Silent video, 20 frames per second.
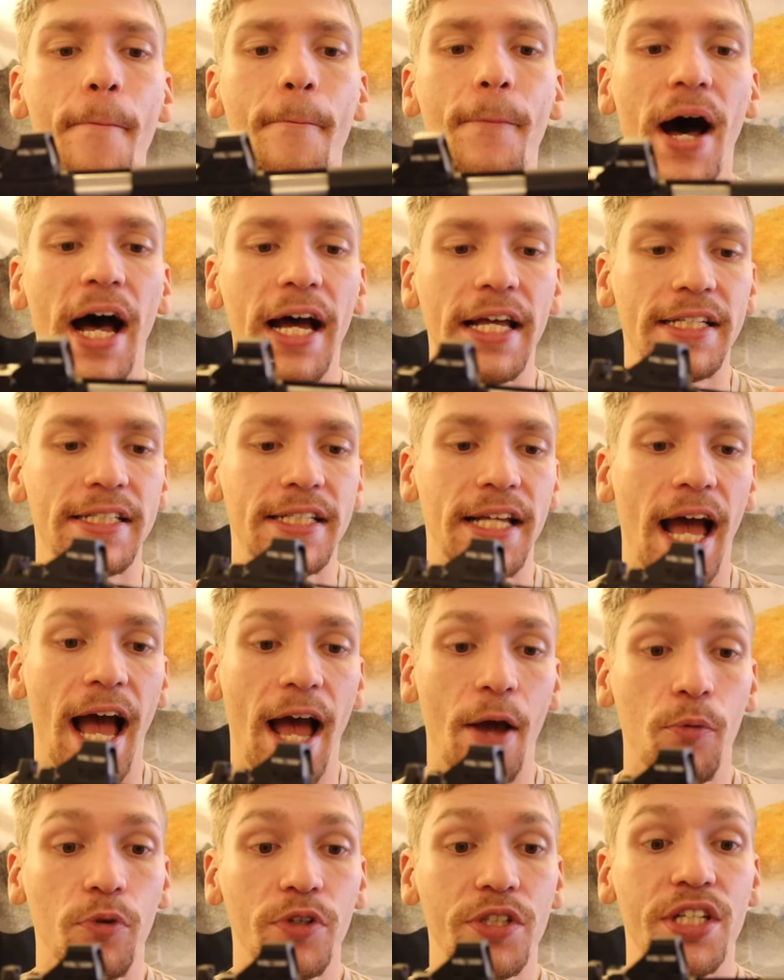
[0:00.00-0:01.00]
but
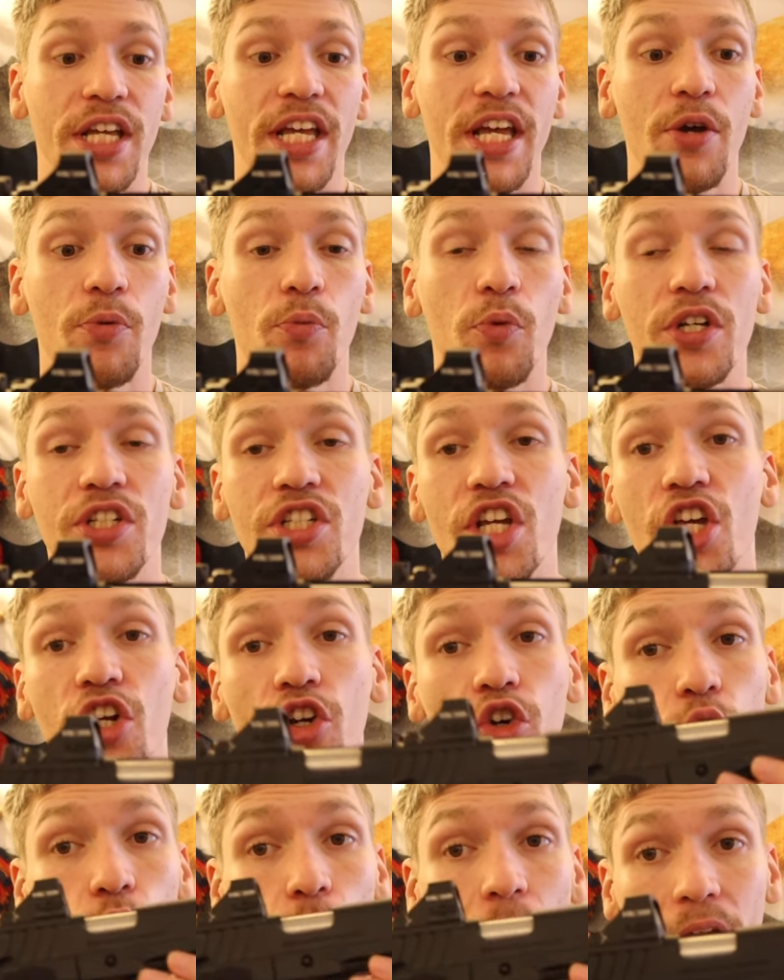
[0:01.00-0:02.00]
I will say it was
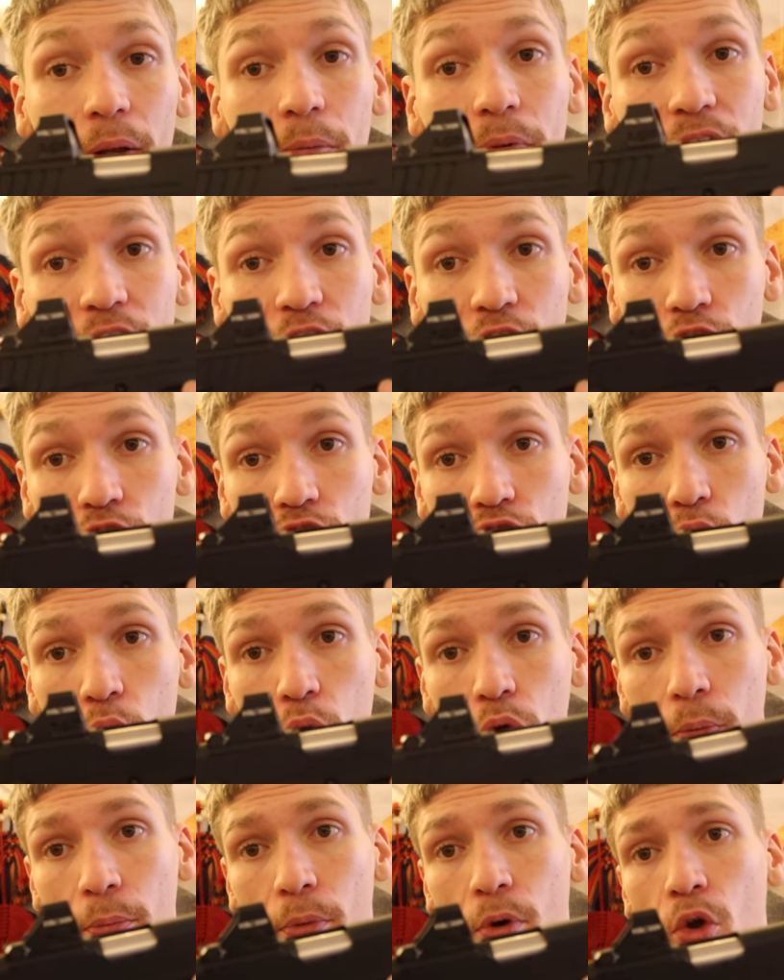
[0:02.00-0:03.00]
incredibly
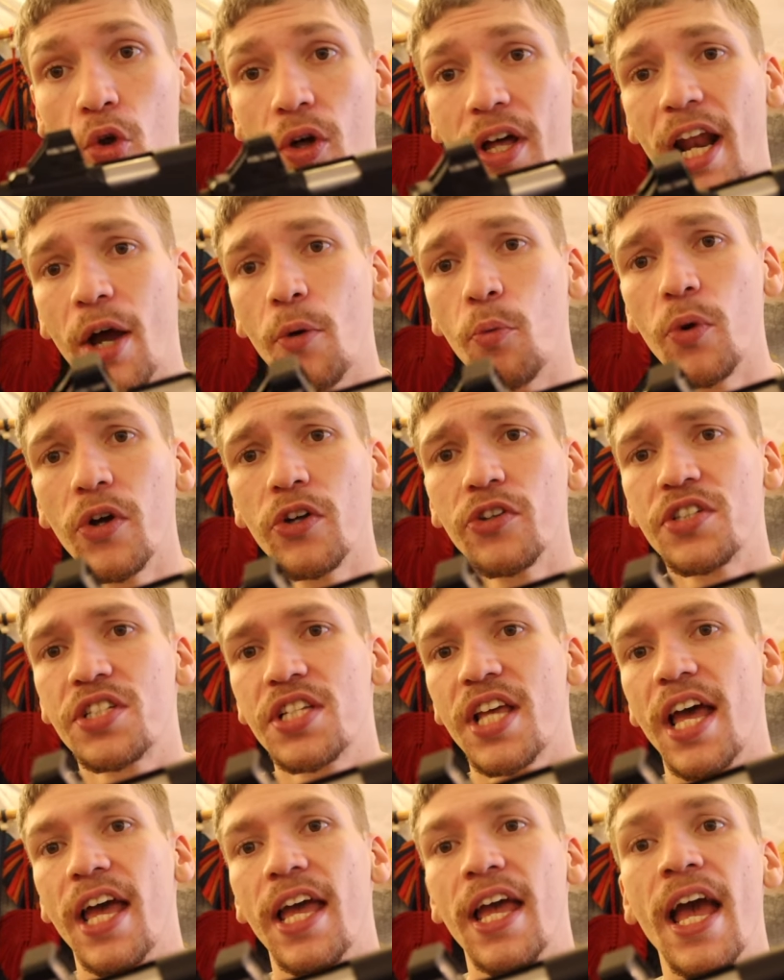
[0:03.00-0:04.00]
controllable. And I will
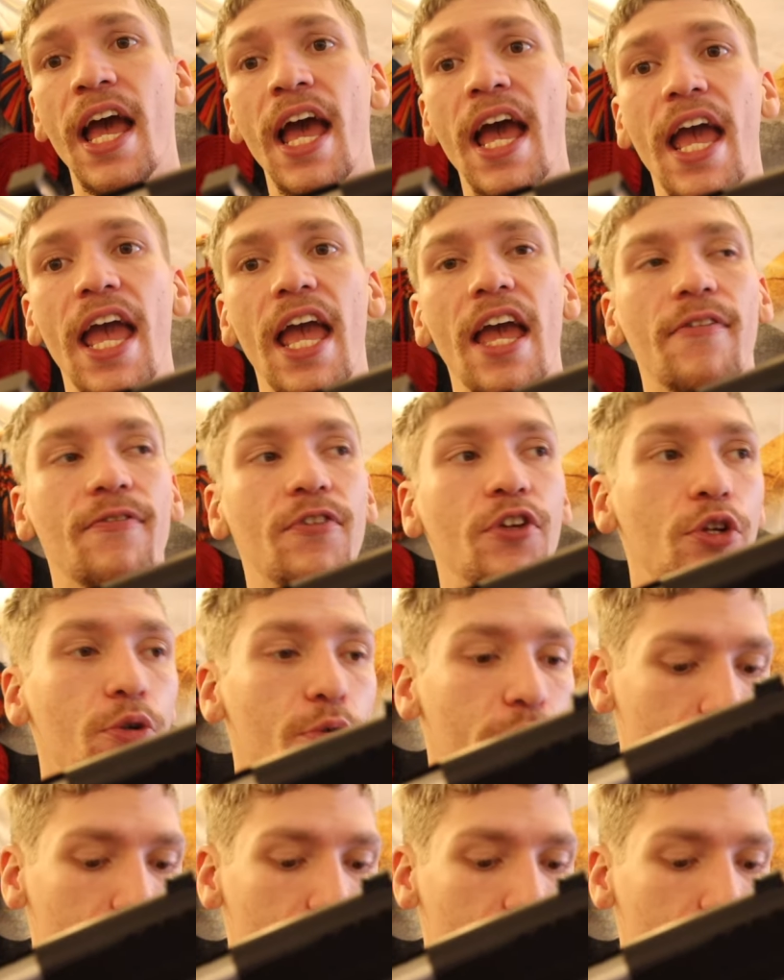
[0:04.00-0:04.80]
say if you